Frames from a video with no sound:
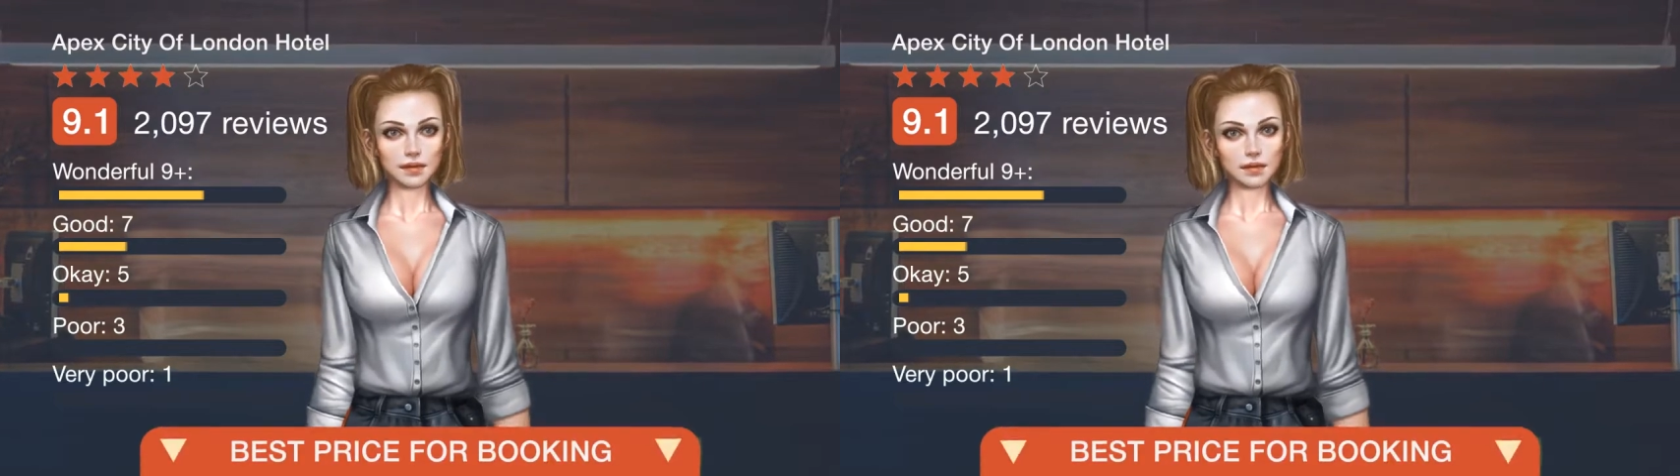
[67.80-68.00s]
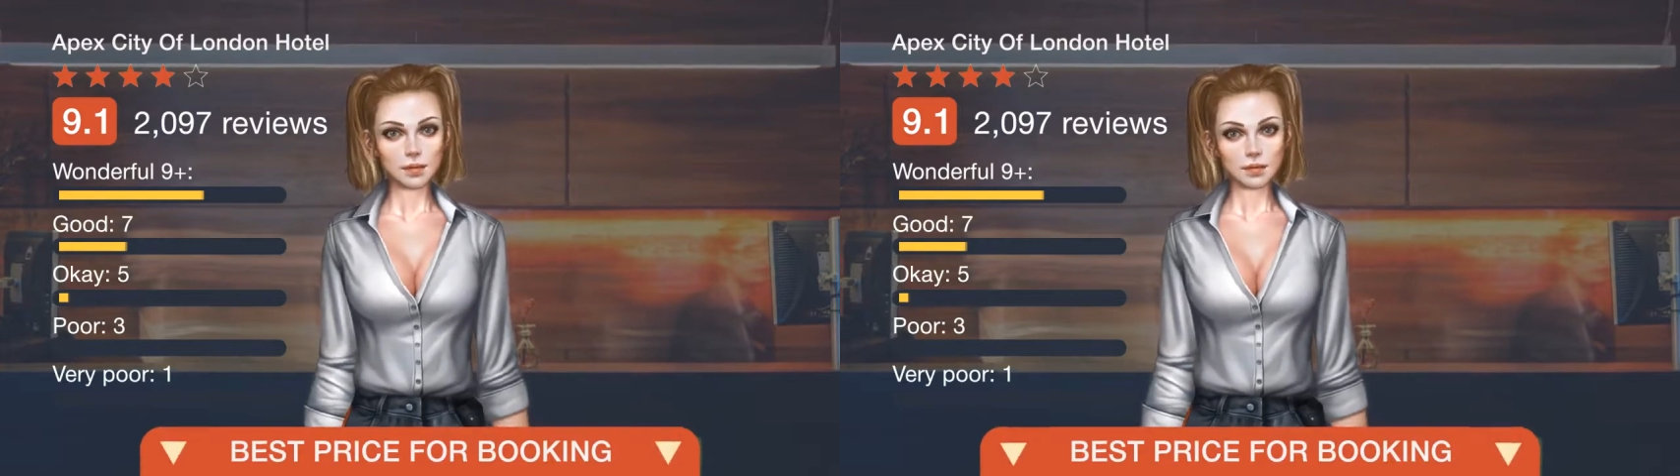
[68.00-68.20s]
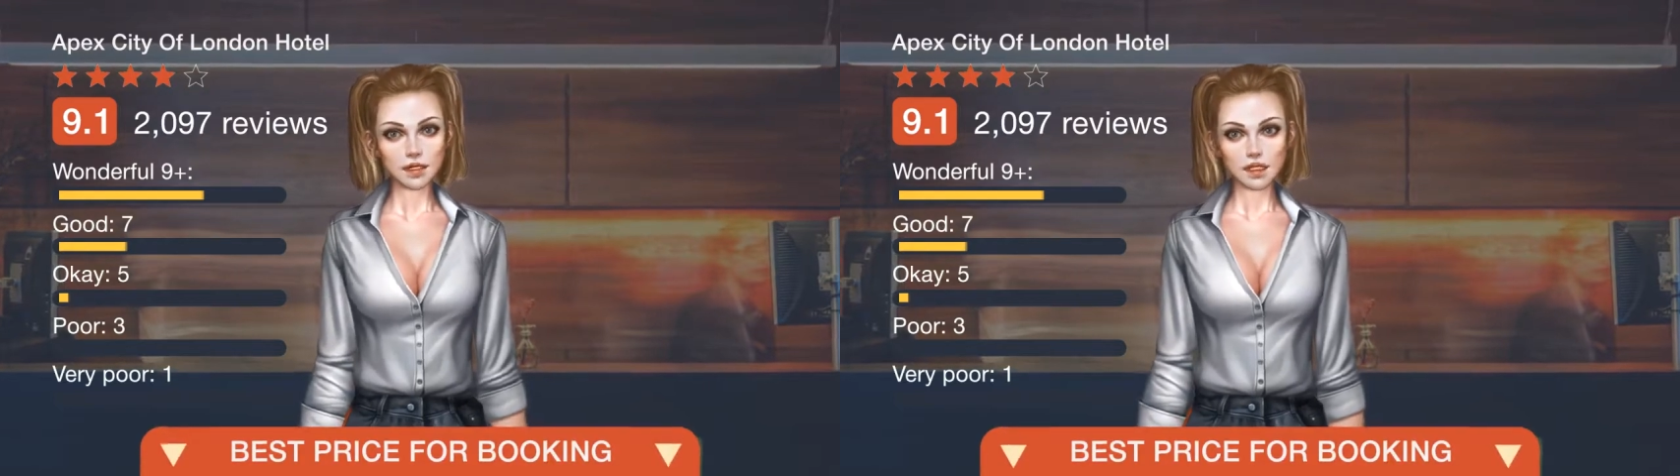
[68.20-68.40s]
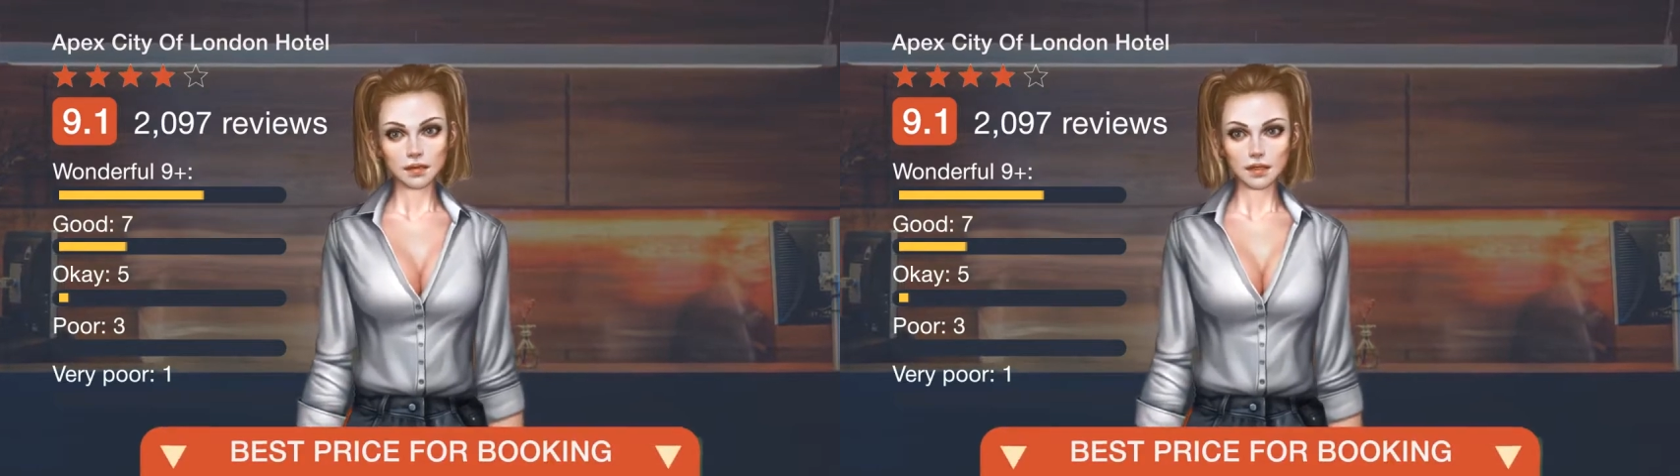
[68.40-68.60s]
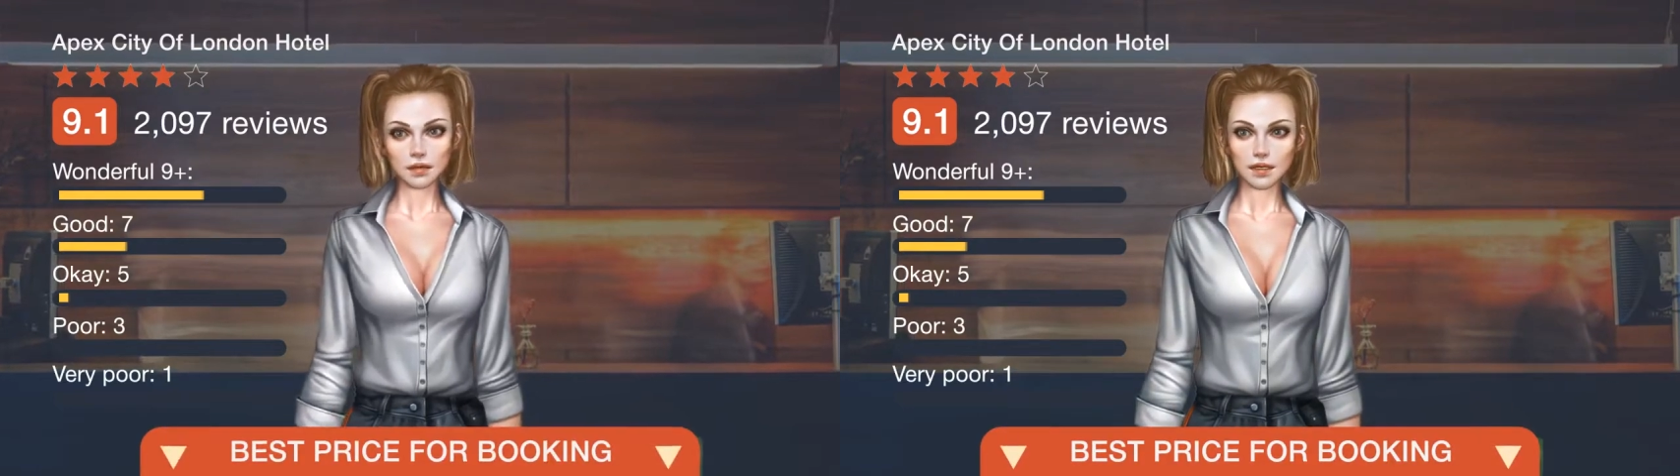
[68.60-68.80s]
Do you like an
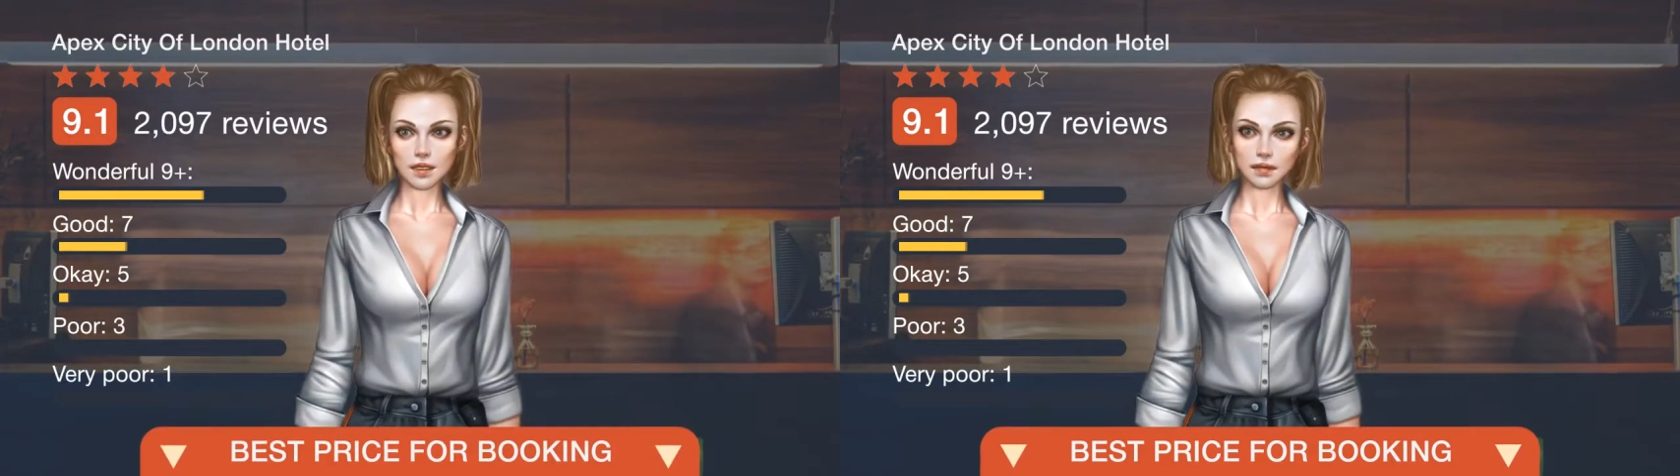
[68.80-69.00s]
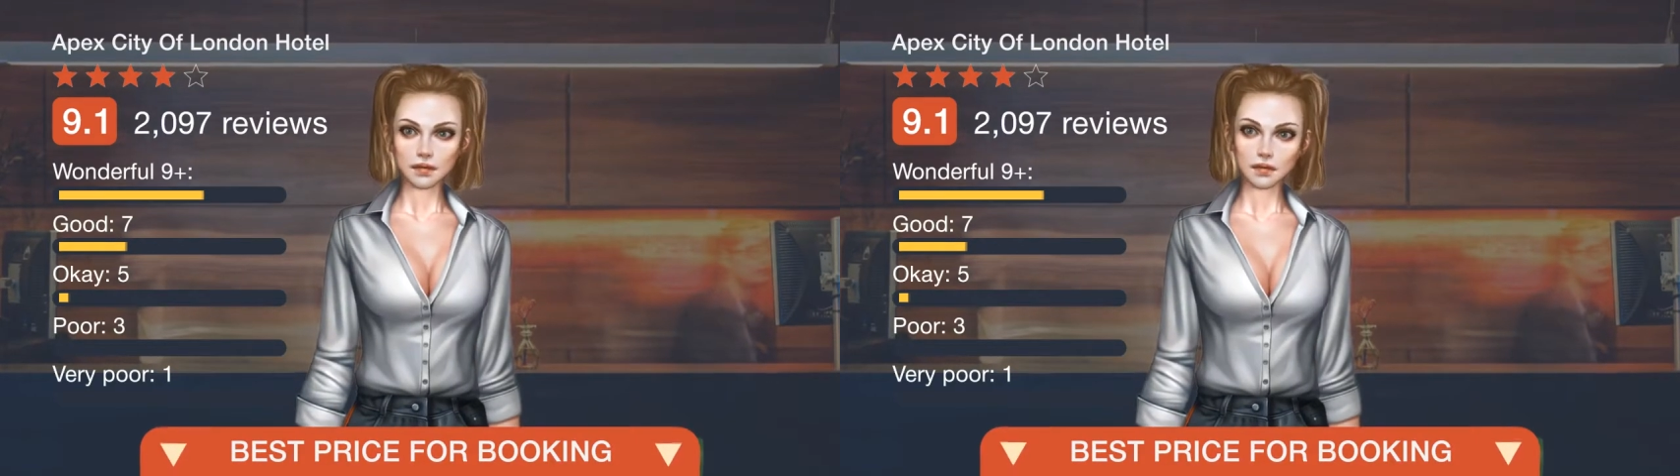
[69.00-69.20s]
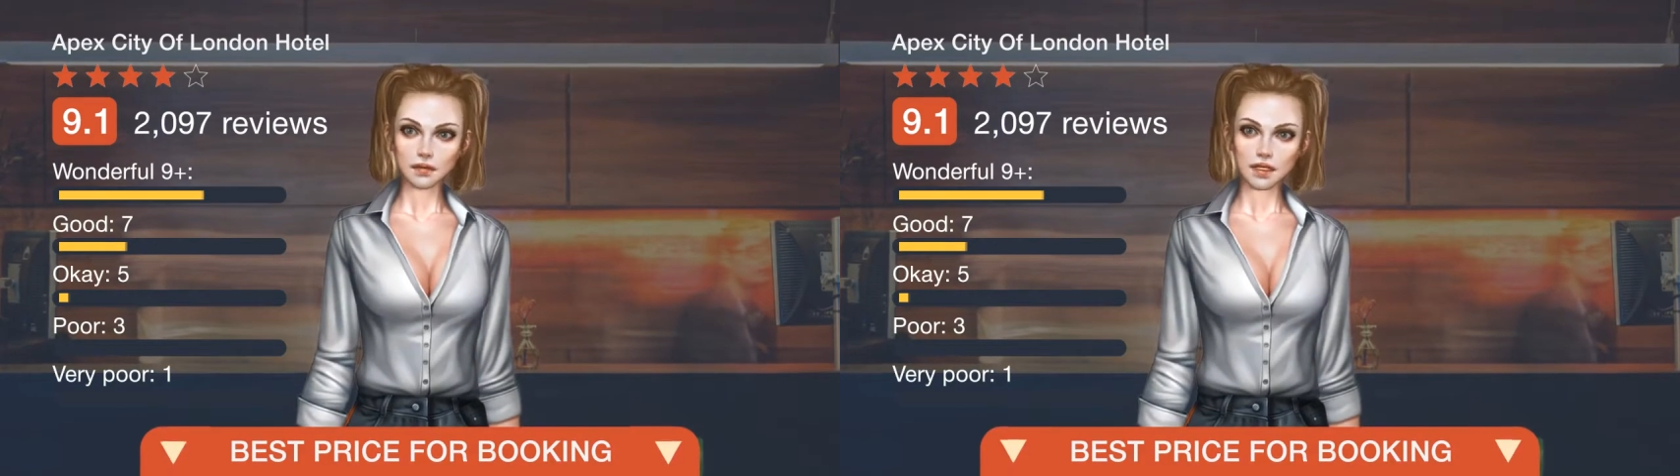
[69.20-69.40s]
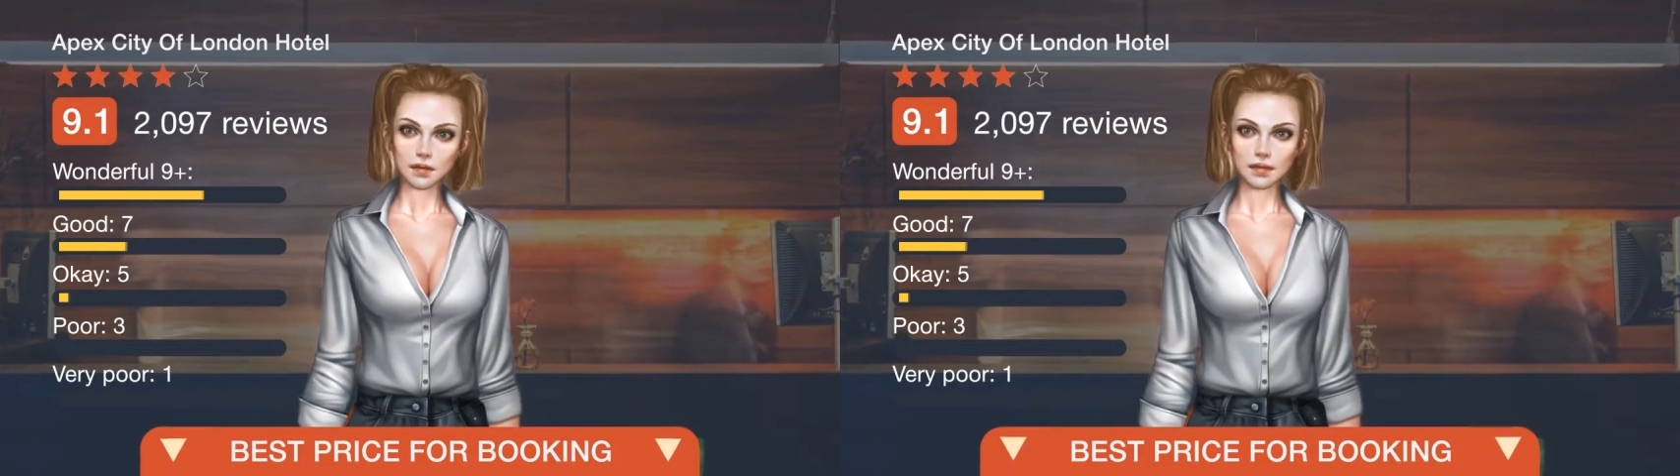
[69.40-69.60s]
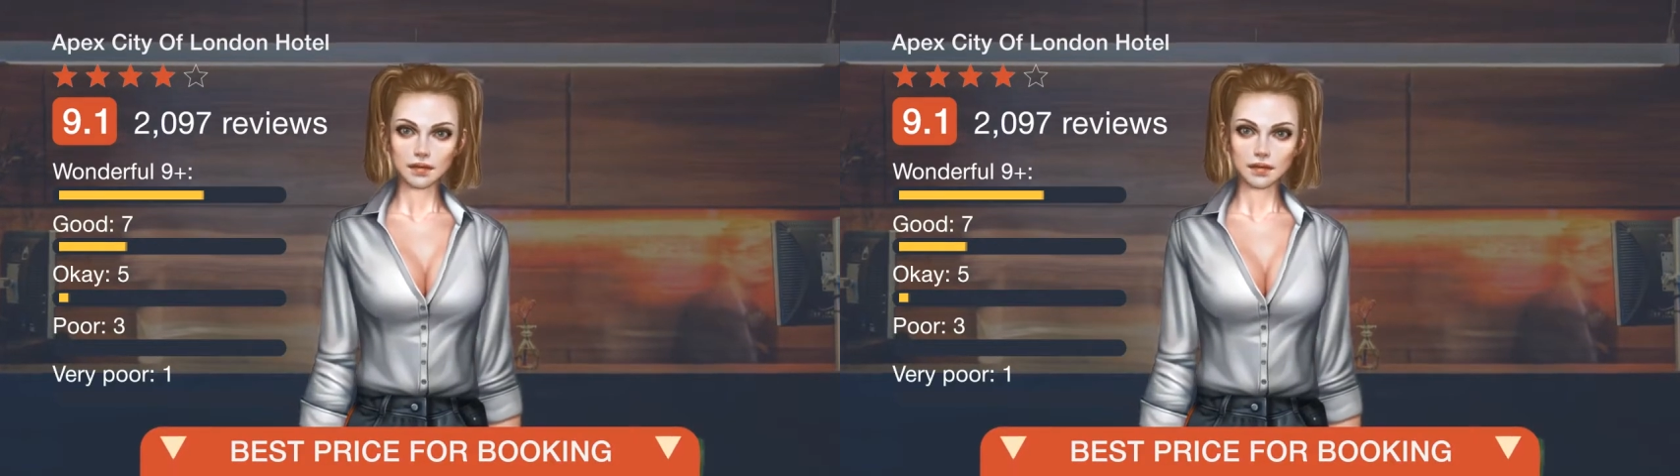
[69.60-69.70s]
offer? Please